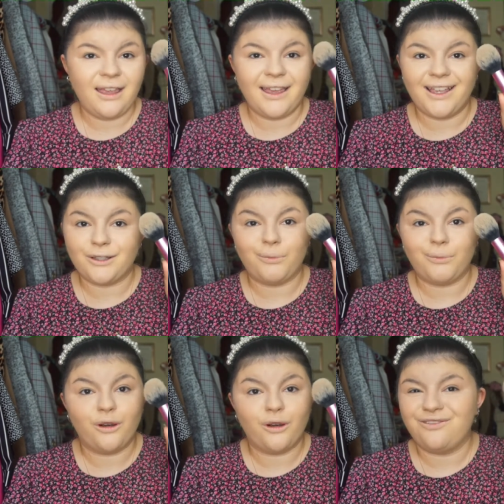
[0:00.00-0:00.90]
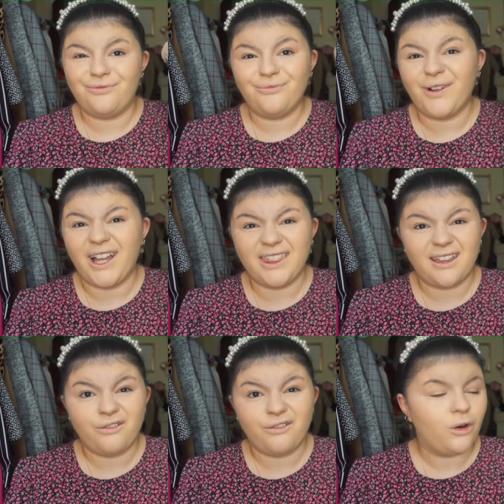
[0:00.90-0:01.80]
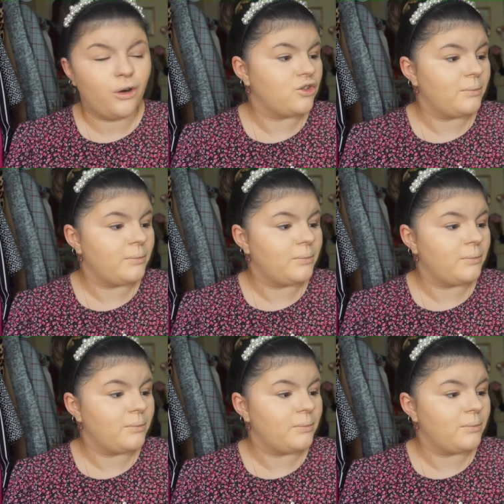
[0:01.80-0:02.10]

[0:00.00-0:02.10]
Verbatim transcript: It's rubbed off, I think 400